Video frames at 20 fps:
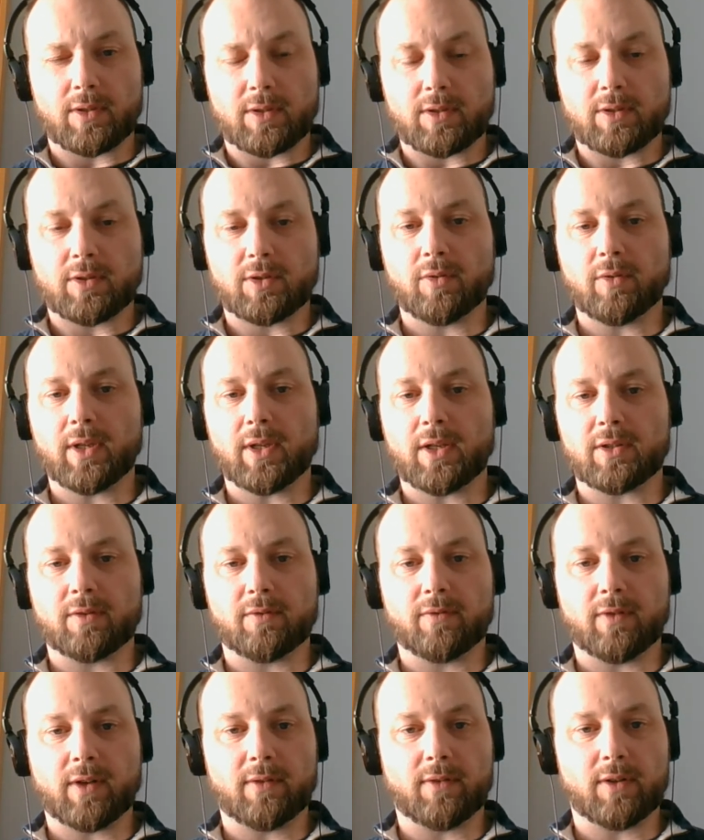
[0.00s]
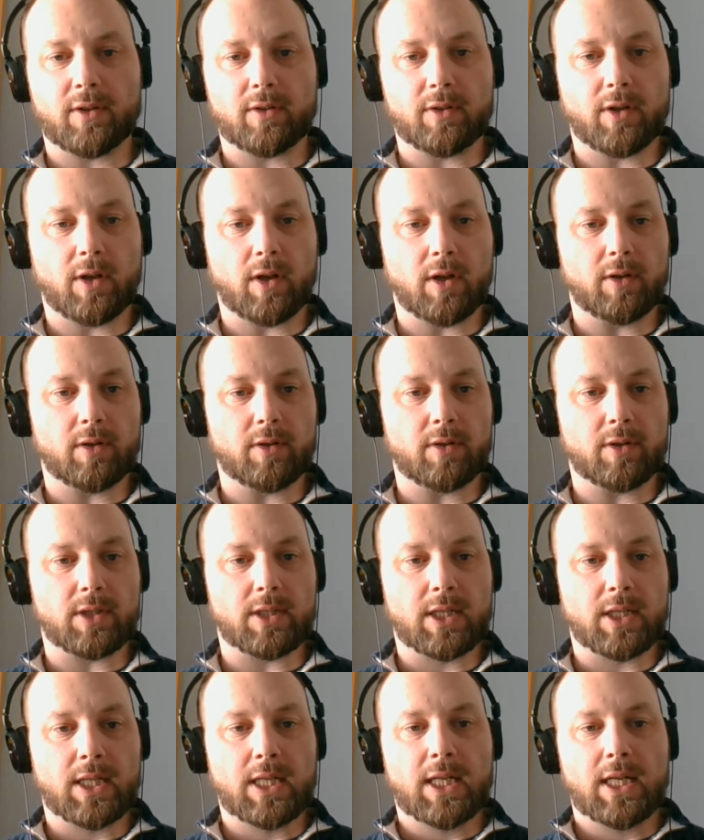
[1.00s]
$2,500
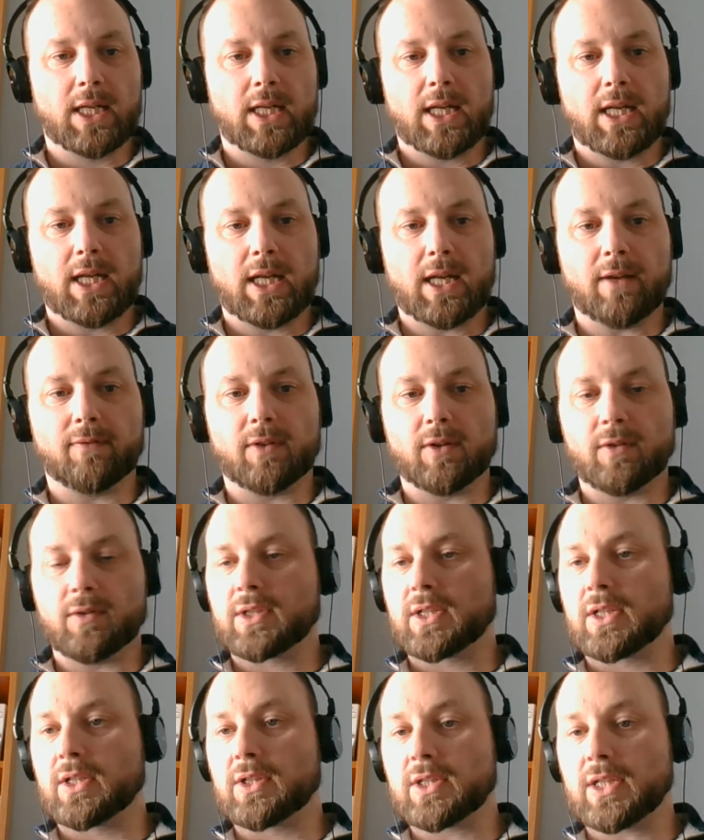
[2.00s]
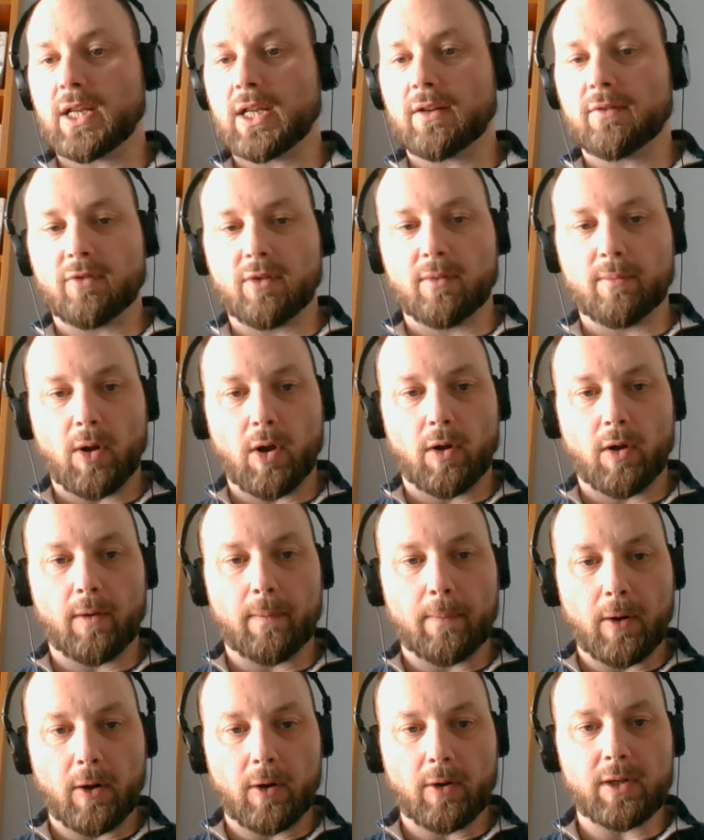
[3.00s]
if there is consent from all
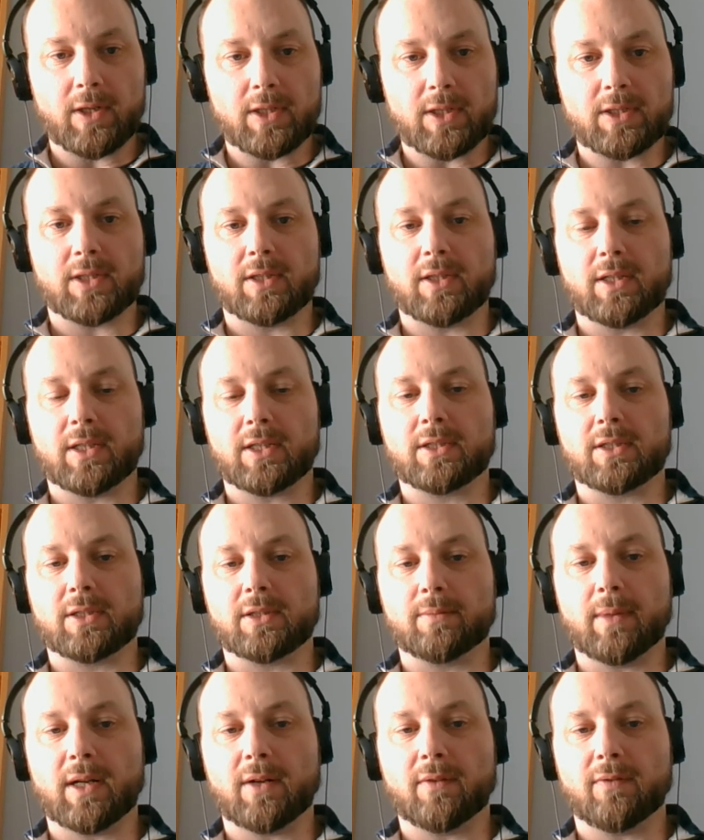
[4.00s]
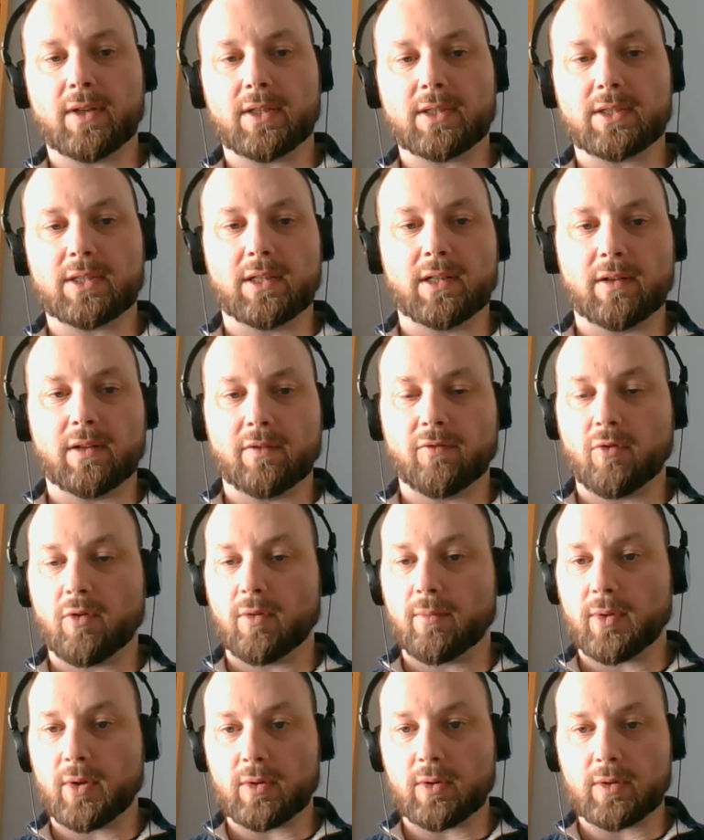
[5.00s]
parties, and this is manifested in a Form
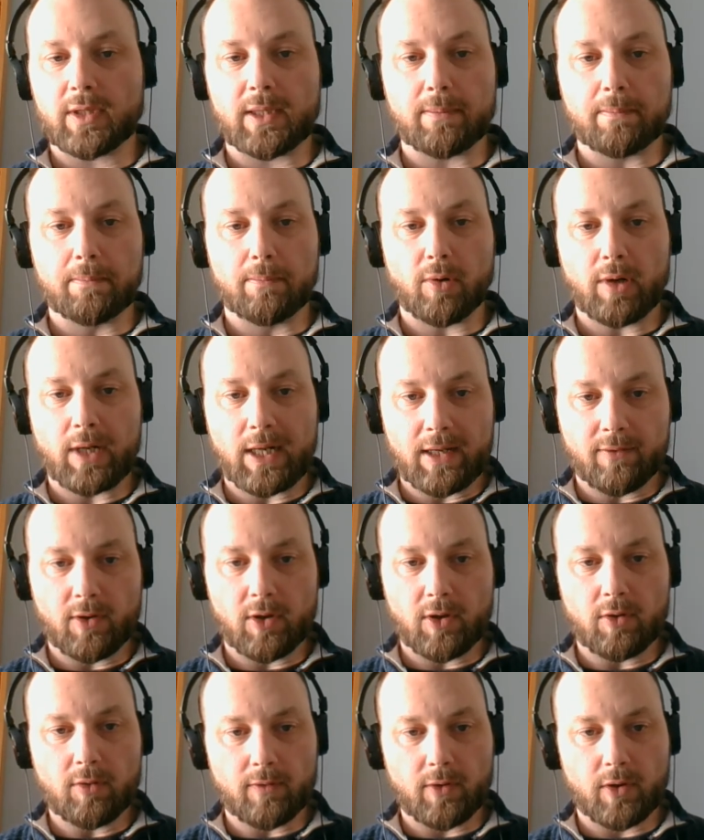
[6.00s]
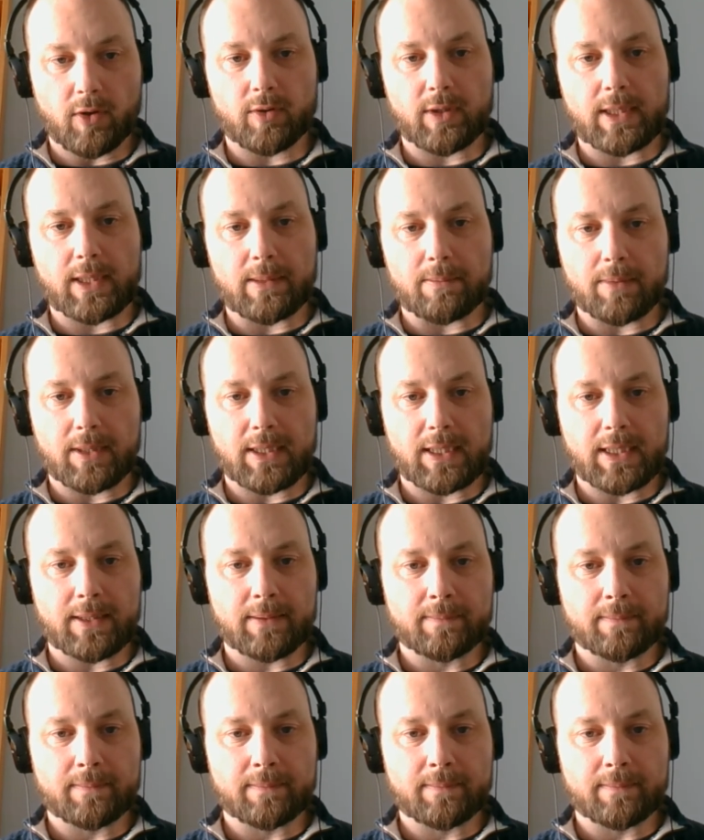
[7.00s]
13 Bravo, 13B.